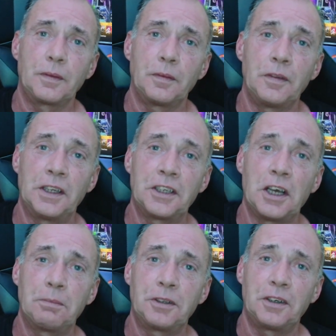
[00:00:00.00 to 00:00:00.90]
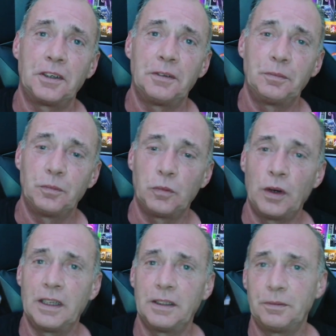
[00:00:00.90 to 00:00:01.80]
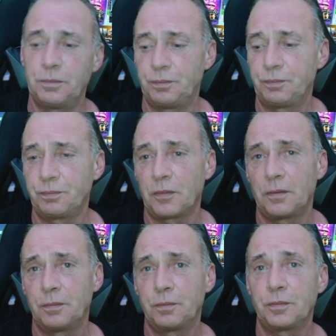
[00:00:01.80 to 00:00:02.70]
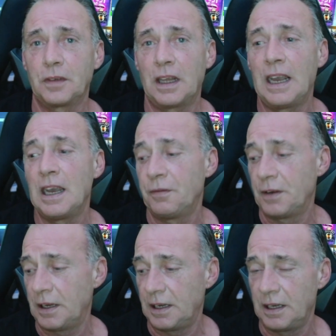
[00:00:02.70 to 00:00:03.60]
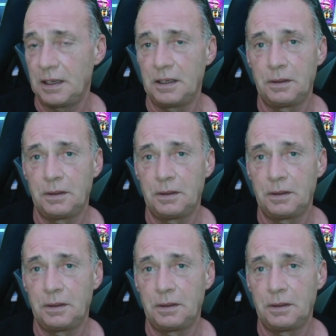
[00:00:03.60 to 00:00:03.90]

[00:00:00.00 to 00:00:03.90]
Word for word: The adapter. Well, I have a